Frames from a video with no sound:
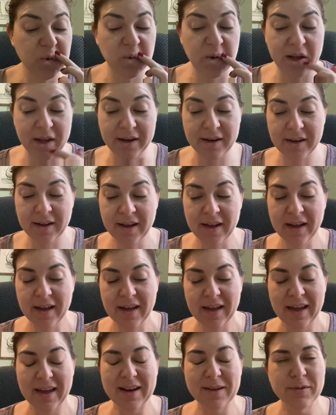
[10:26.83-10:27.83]
one,
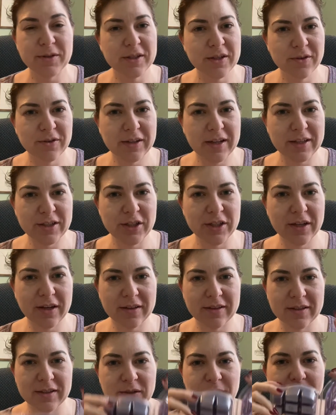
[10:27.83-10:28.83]
and I'm so glad she
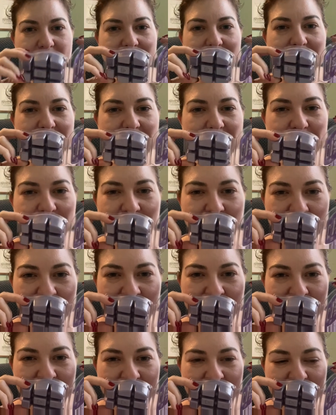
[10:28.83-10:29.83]
got this one.
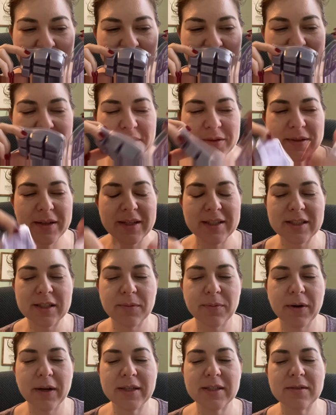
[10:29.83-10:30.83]
This one has
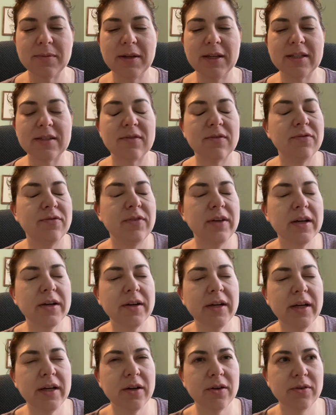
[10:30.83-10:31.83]
surprised me. It's
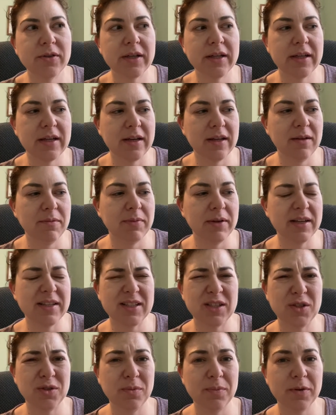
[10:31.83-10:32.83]
very coconutty, but
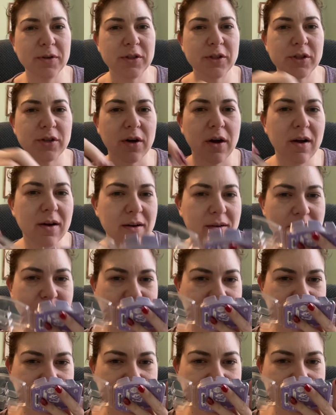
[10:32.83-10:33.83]
it's super strong.
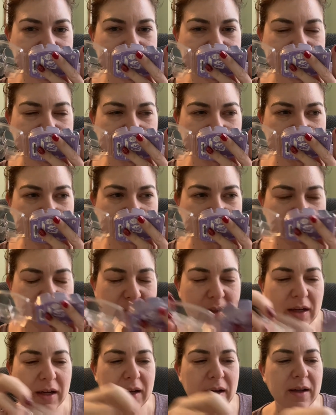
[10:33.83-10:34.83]

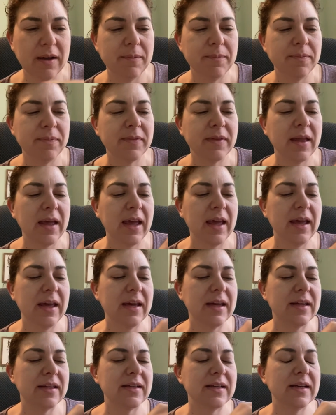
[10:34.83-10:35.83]
And
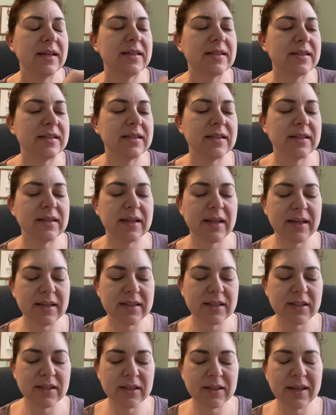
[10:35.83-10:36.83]
it's
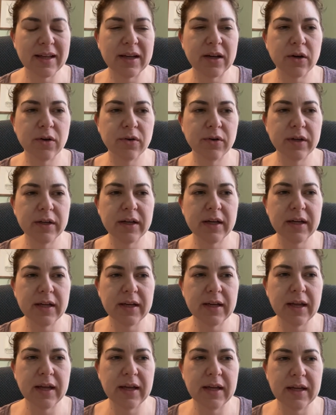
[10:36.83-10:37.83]
like coconut
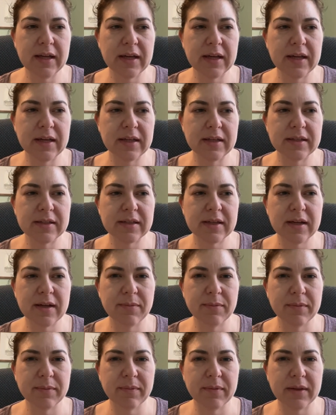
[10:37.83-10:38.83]
and
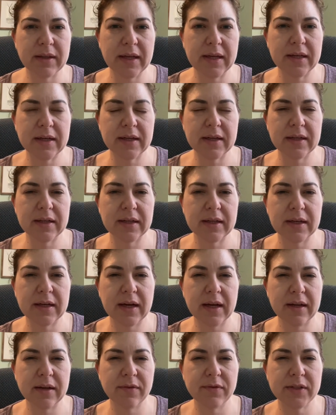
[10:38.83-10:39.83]
like
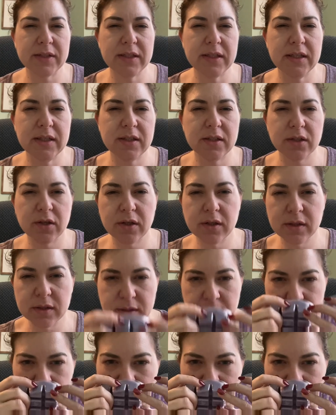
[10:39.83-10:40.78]
kind of sea salt.